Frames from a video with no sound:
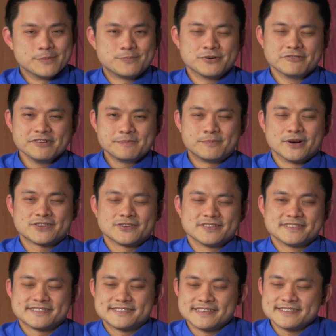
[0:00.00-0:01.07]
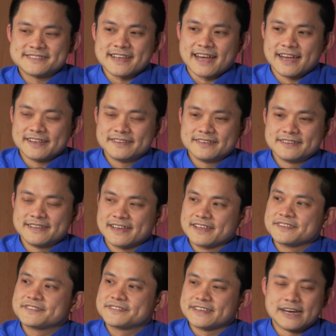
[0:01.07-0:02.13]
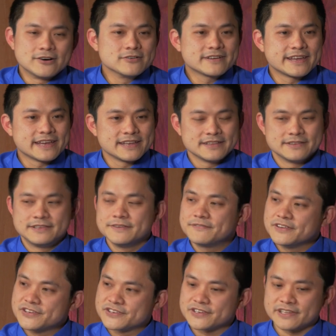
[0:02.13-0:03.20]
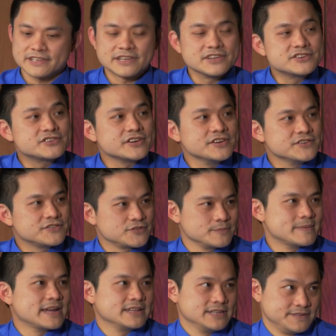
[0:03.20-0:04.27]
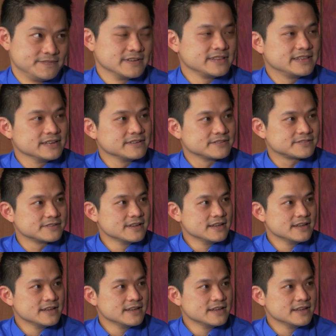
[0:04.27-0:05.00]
A pluripotent is this idea that a cell can differentiate, it can change to many different things.